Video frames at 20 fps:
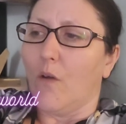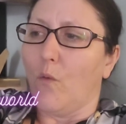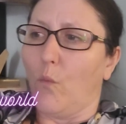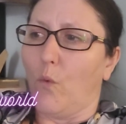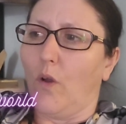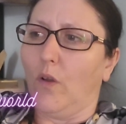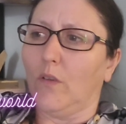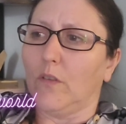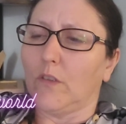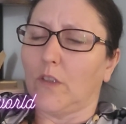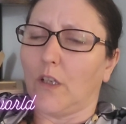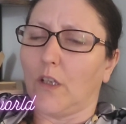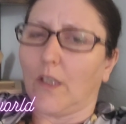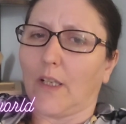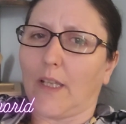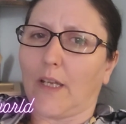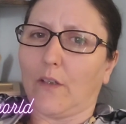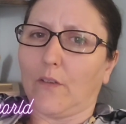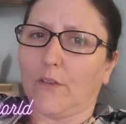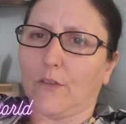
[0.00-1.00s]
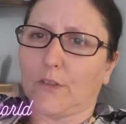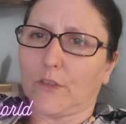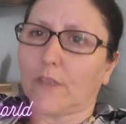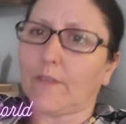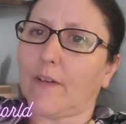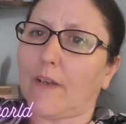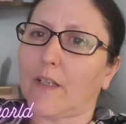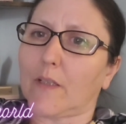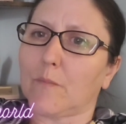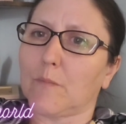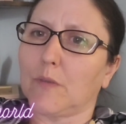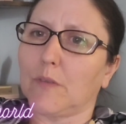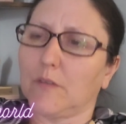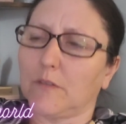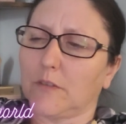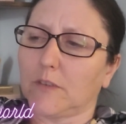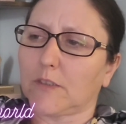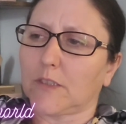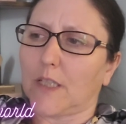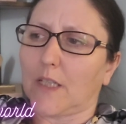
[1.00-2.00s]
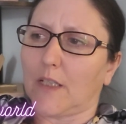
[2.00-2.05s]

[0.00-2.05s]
Will not allow you to have animals,